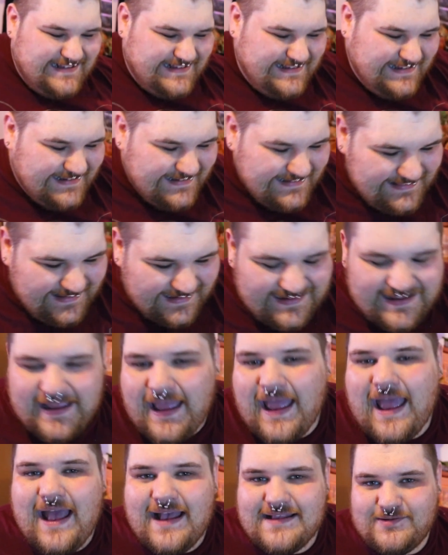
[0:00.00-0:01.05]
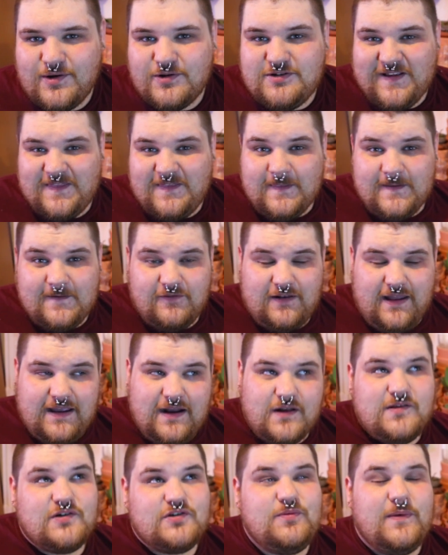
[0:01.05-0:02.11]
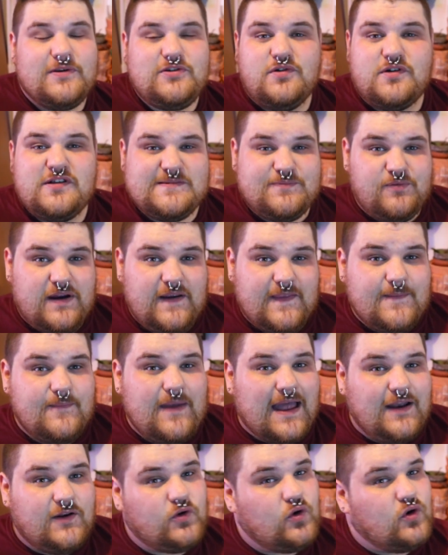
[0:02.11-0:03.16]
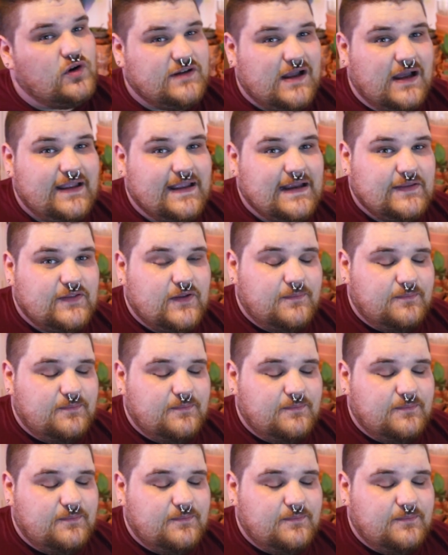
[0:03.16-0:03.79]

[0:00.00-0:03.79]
Like, as long as you get enough light, as long as you make sure you're spraying them and or dunking them,